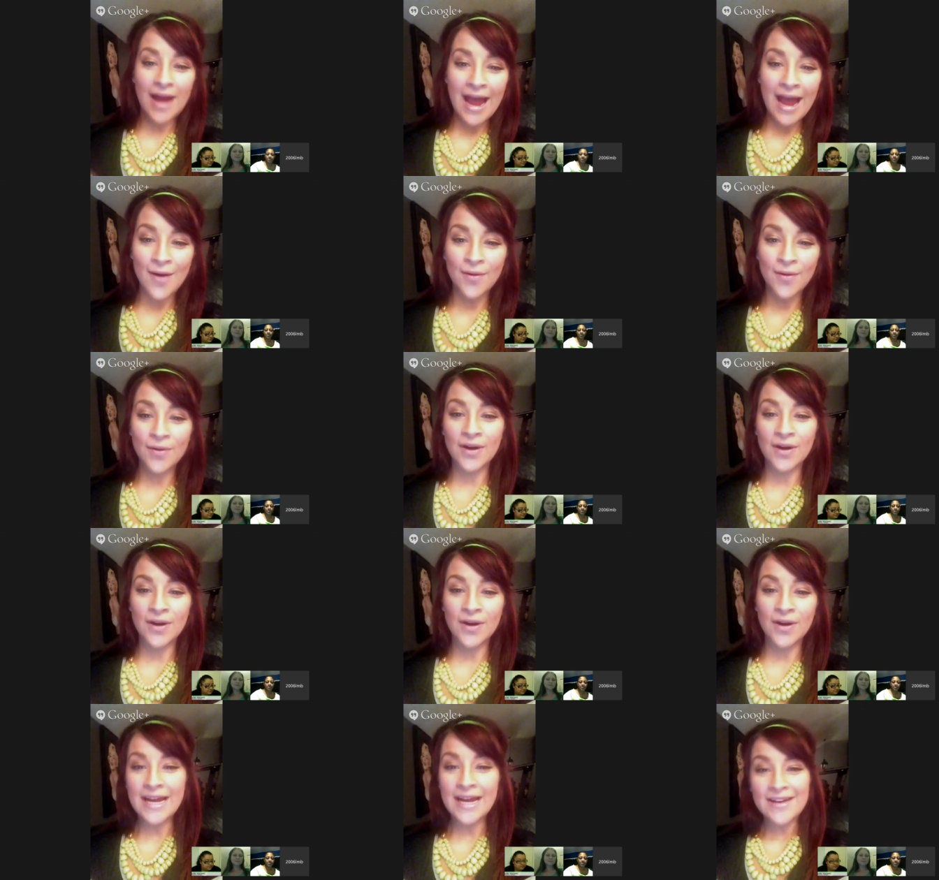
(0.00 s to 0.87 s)
out
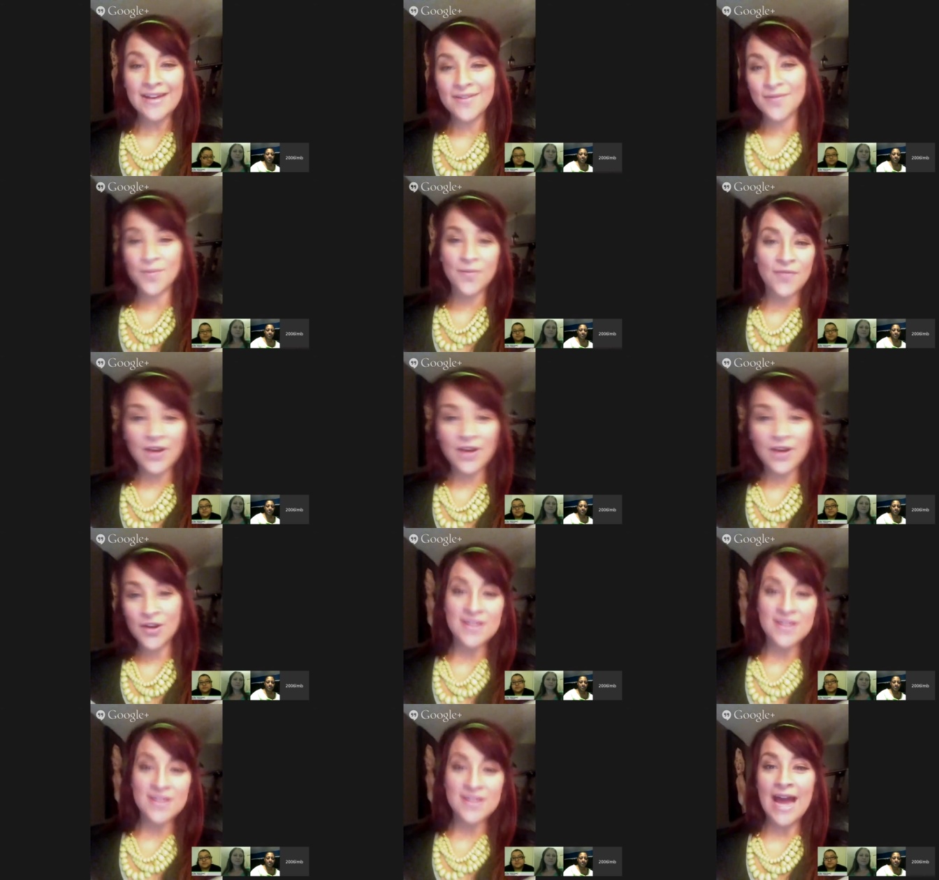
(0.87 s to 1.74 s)
or
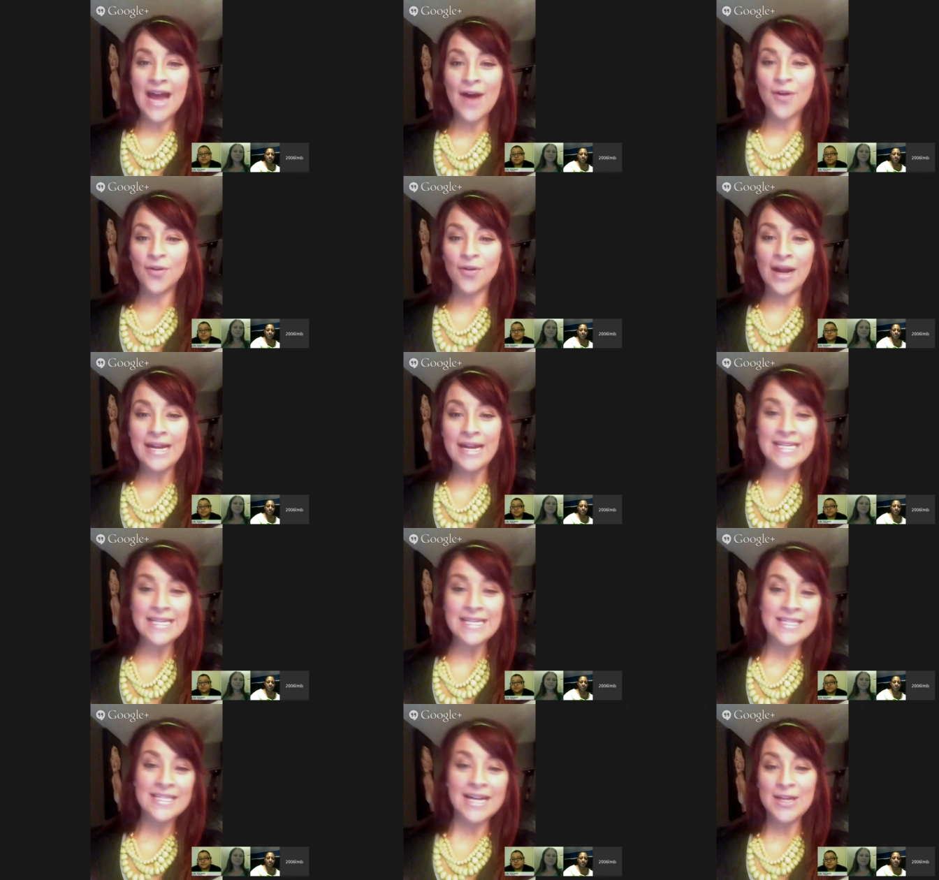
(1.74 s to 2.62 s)
figure this out, or I need
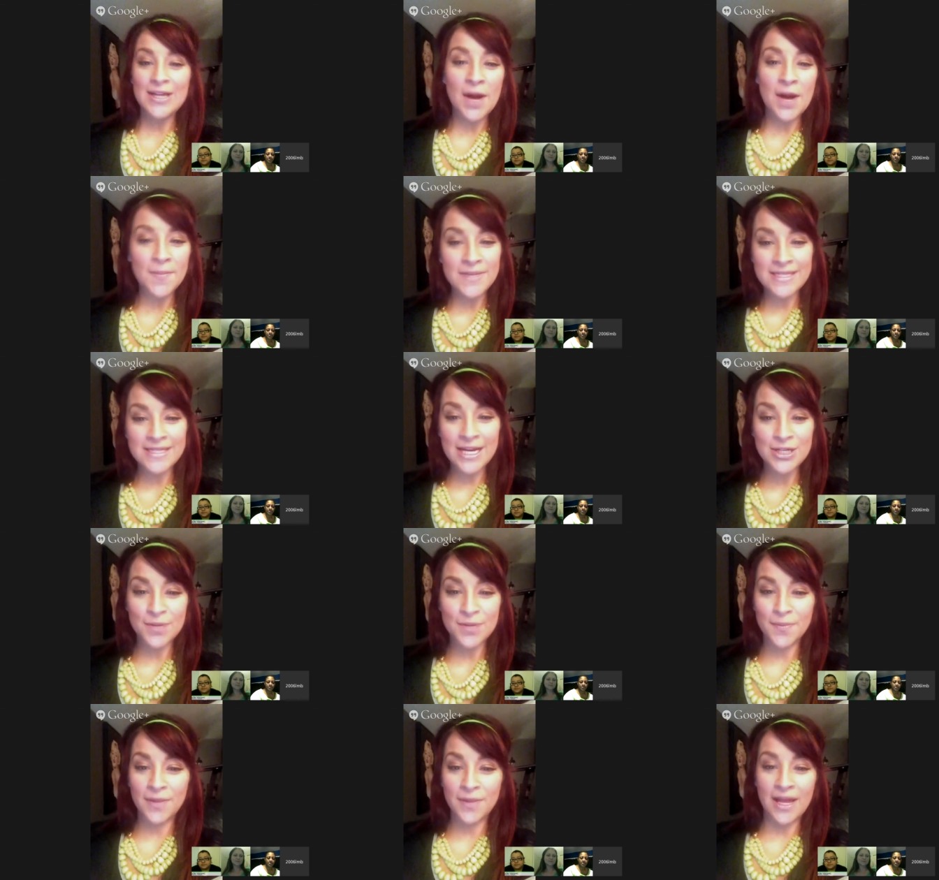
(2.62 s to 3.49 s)
to study the
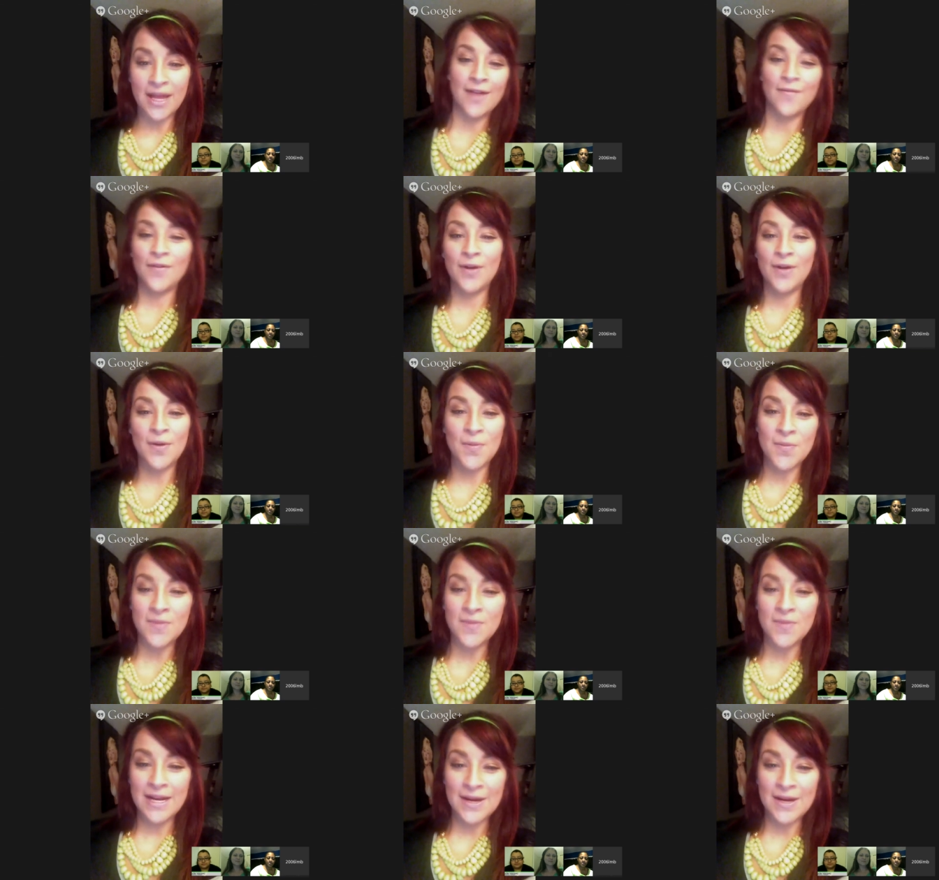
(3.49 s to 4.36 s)
compensation plan for, a
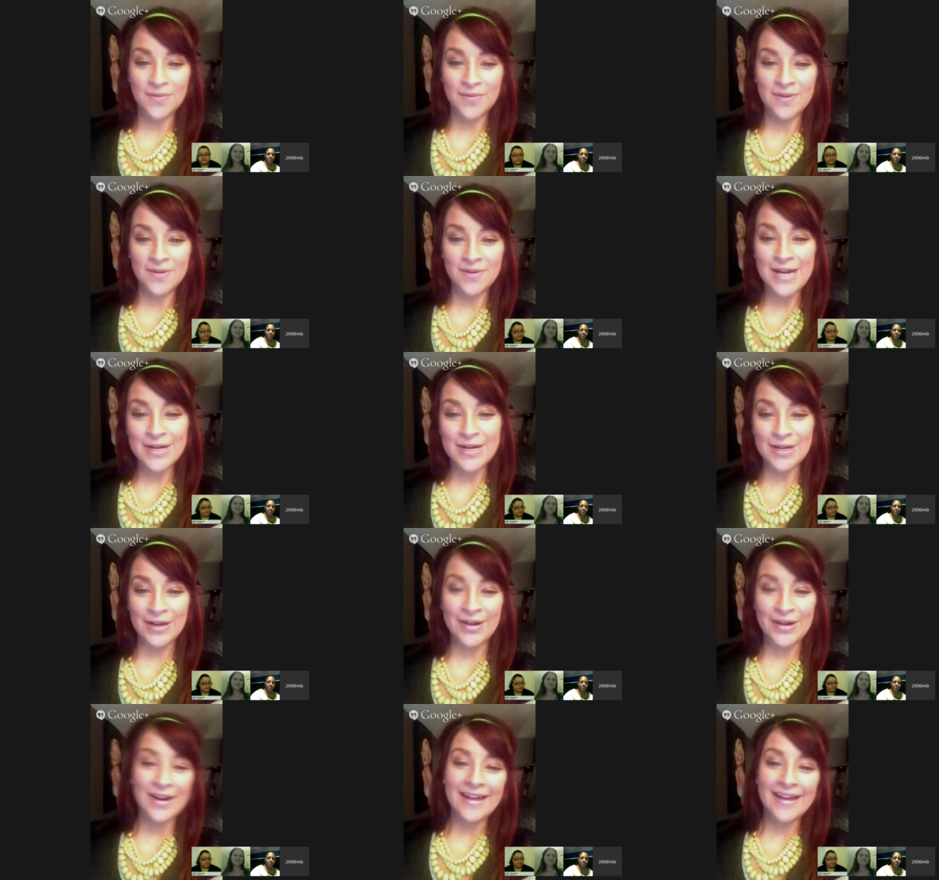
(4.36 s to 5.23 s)

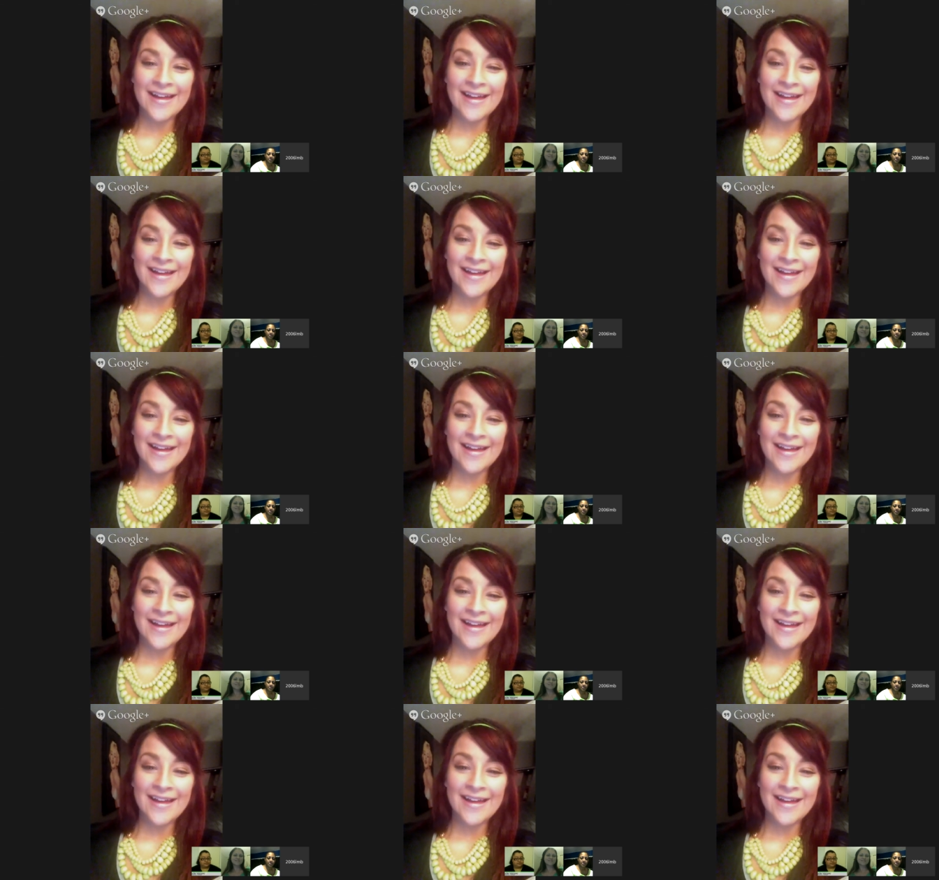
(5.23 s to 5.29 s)
year.